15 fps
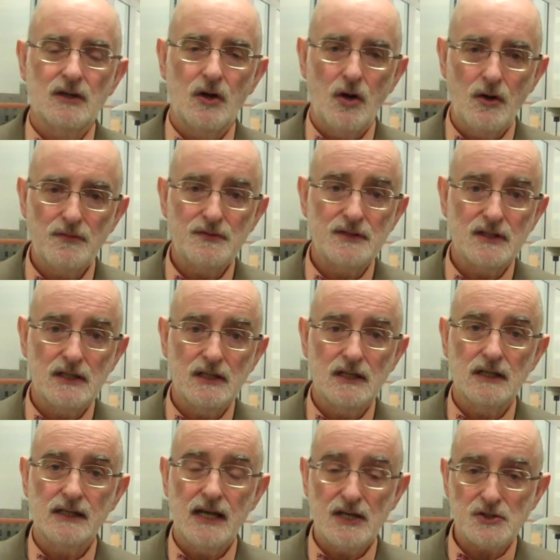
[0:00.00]
of the
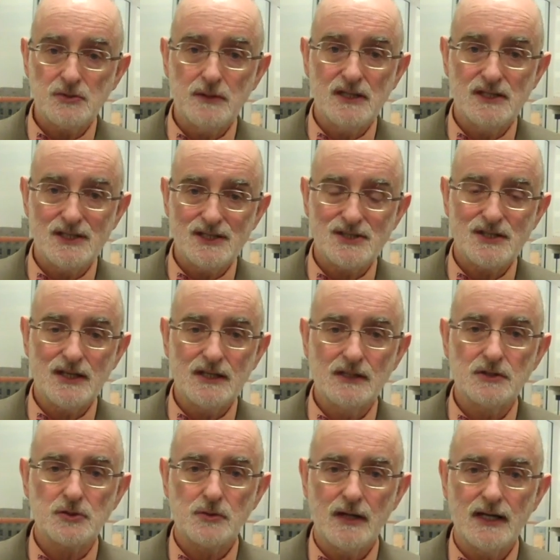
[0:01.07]

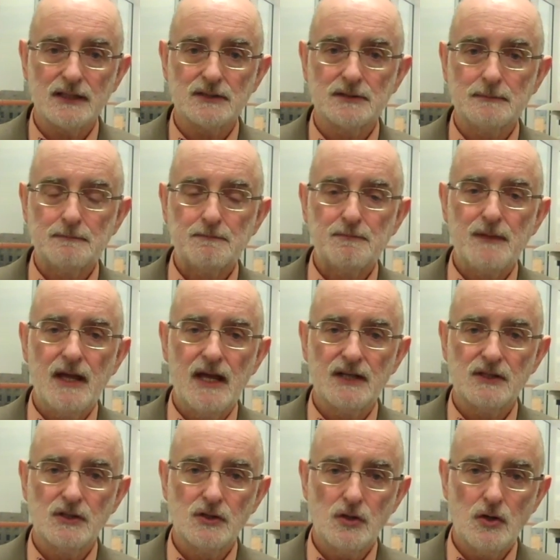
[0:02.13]
gastrointestinal tract
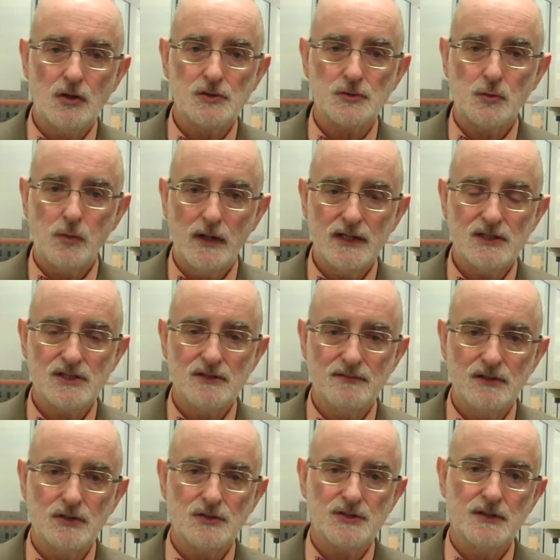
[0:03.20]
and can cause quite
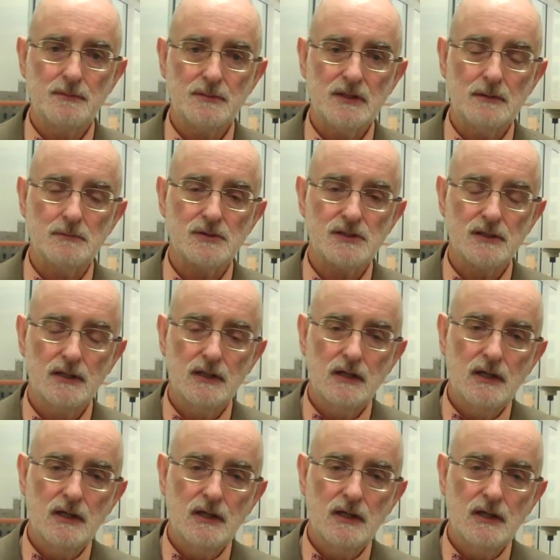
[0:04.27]
severe symptoms.